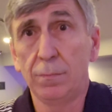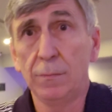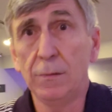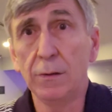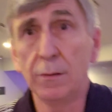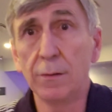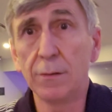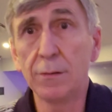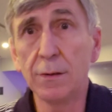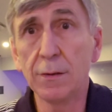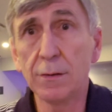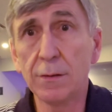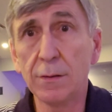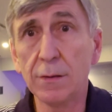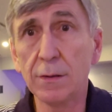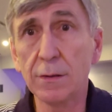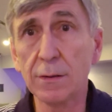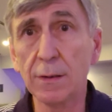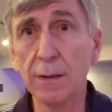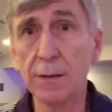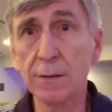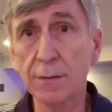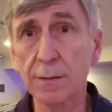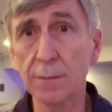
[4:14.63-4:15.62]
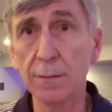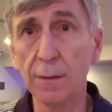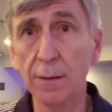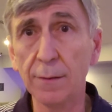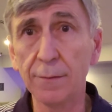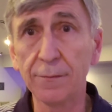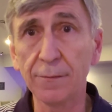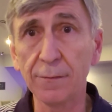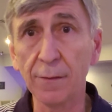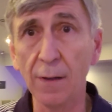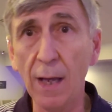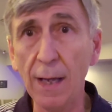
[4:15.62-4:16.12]
you know, just, just it's,
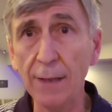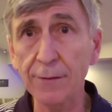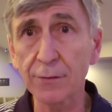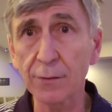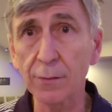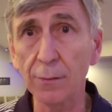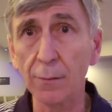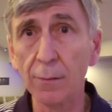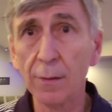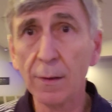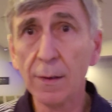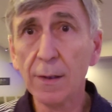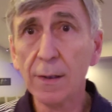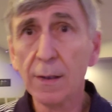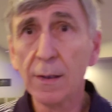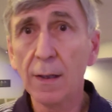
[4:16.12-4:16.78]
it's logical.